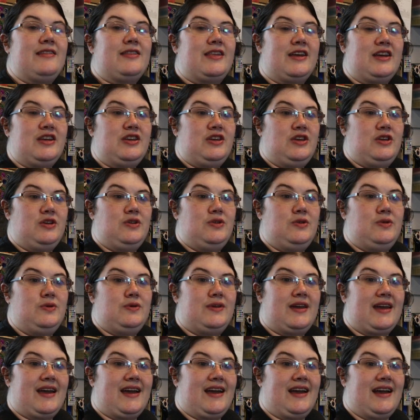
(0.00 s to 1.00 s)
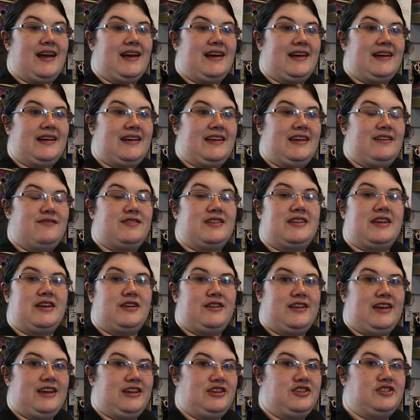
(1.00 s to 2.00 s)
that you can give a
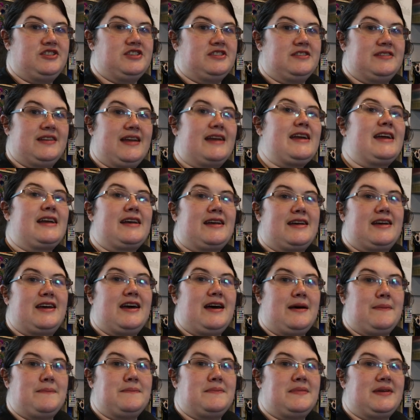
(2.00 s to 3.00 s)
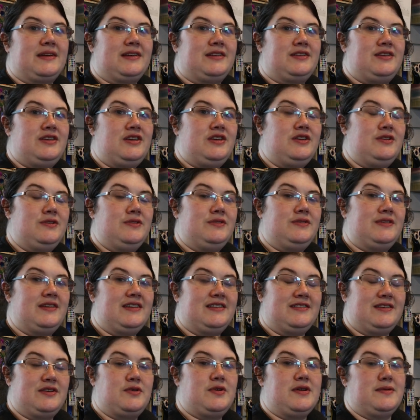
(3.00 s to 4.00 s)
donation and come and use
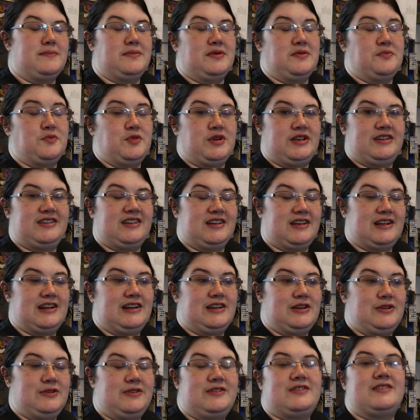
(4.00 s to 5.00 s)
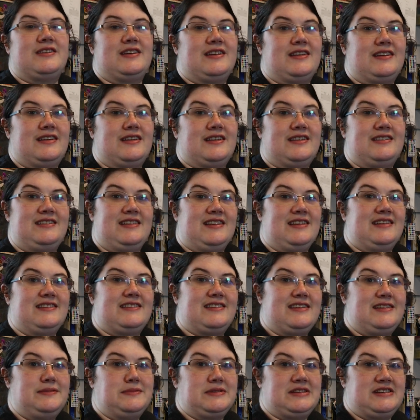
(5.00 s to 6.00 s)
his equipment, which includes a
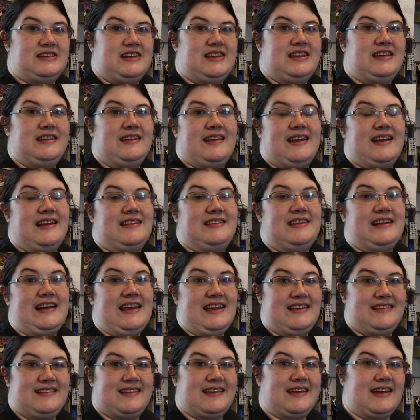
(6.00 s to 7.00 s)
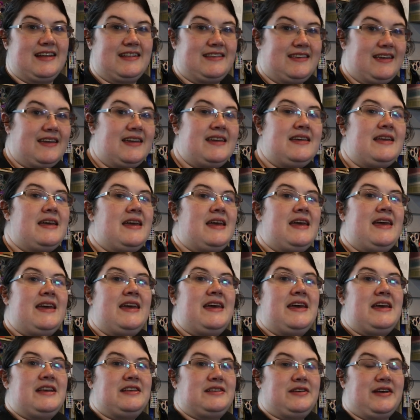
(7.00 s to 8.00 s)
CNC machine and a laser cutter.
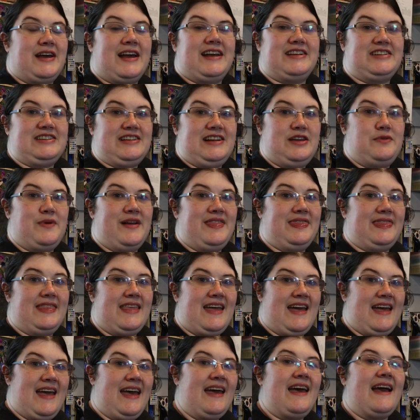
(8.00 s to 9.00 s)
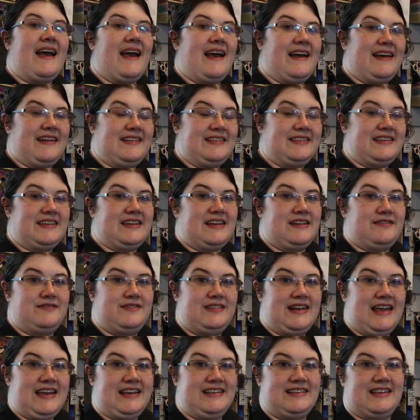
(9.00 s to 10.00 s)
So I actually went there and
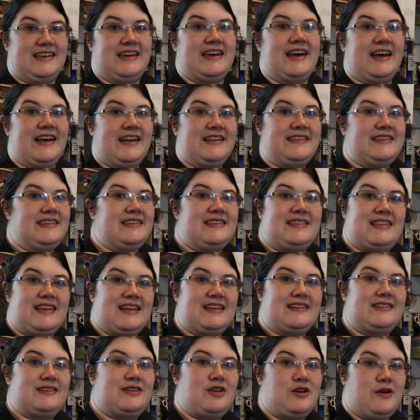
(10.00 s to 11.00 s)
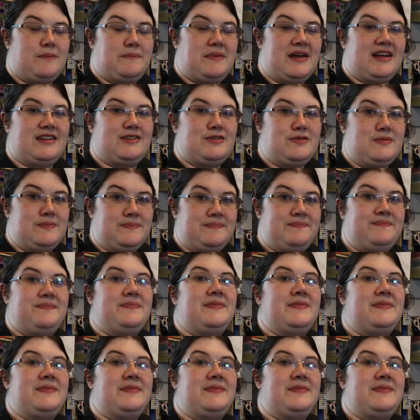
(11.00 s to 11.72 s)
I've laser cut this top panel.